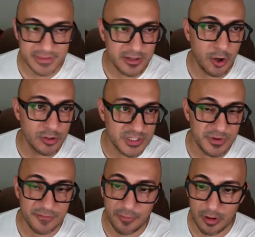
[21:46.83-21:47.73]
I think mm-hmm.
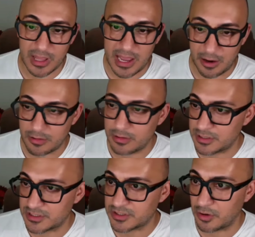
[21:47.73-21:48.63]
Ultimate Fallout
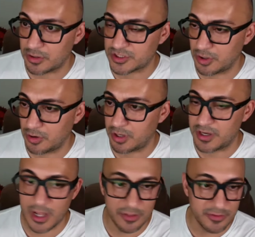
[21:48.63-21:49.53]
is
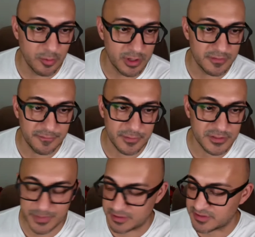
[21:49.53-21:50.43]
also another one, the yeah.
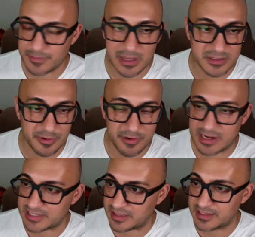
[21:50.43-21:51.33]
first appearance mm-hmm. of Miles
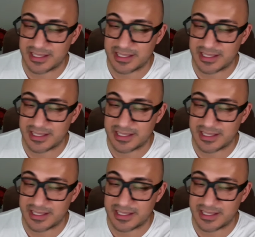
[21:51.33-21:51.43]
Morales.